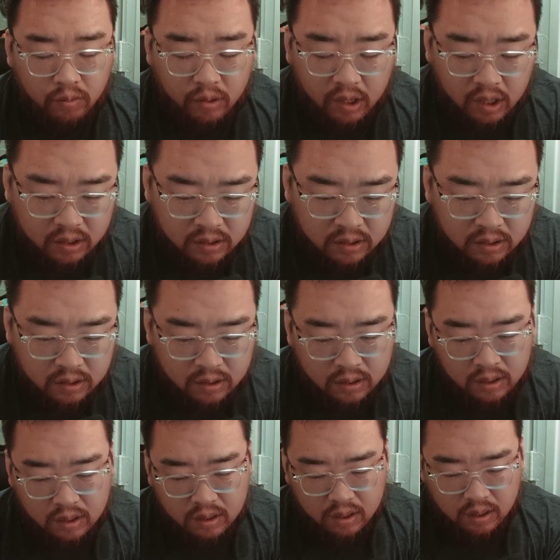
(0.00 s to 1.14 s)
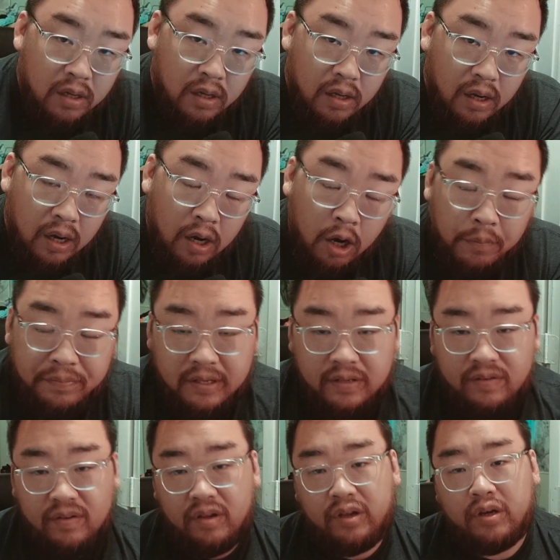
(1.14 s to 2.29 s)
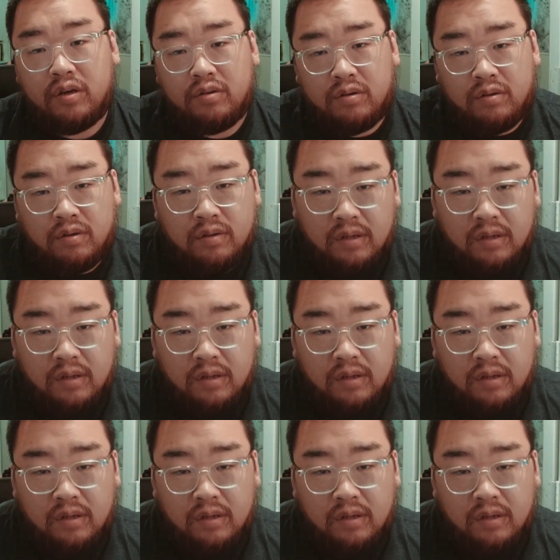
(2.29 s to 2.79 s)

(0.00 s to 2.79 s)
well. I hope this video